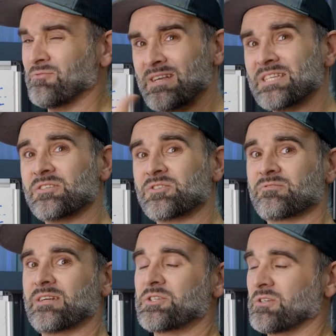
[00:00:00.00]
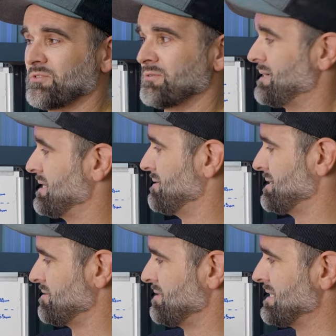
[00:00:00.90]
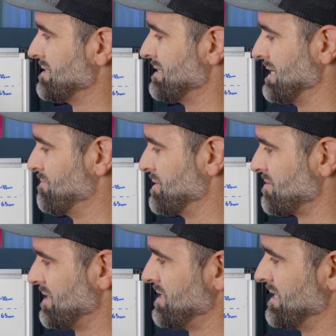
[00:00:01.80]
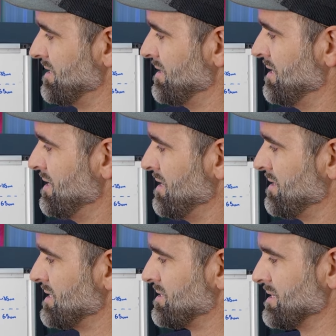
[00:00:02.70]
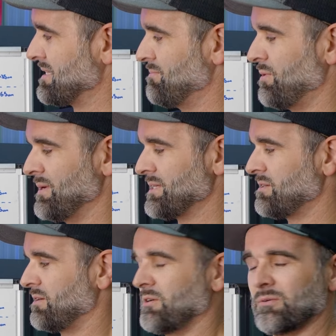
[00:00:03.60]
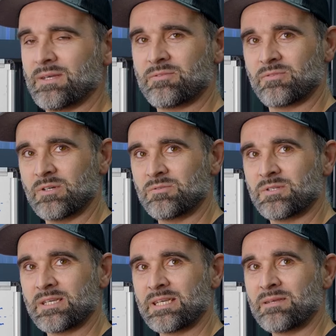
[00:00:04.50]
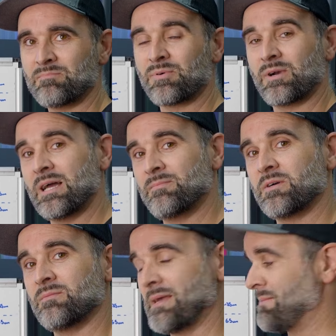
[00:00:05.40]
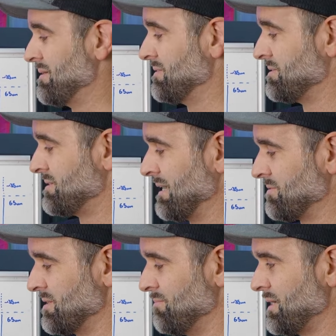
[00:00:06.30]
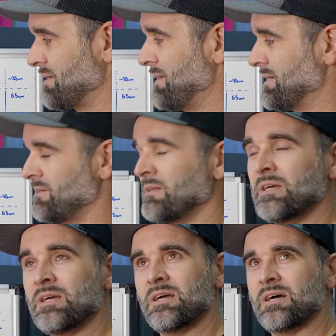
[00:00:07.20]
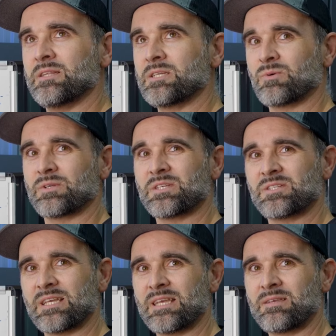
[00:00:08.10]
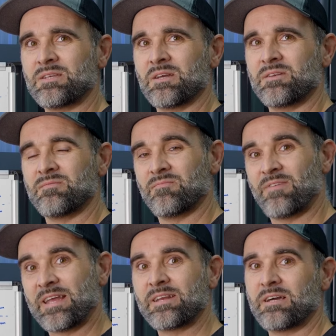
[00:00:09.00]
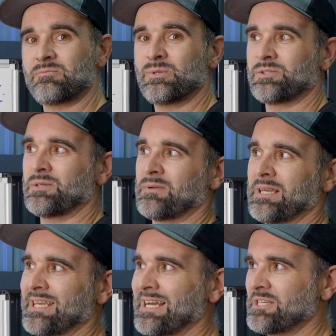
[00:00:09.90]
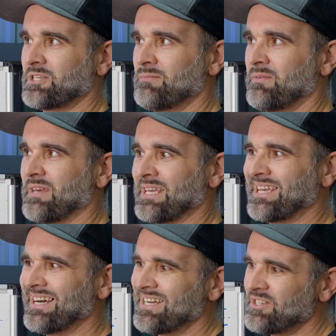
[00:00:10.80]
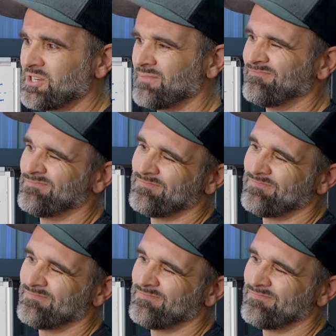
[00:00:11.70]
the reason a scratch shows up, by the way, so these deeper scratch here, this is an example where it's gone all the way through to the primer and maybe even down to the body panel. And these are what you see. Your fingernail will typically catch them. If they catch,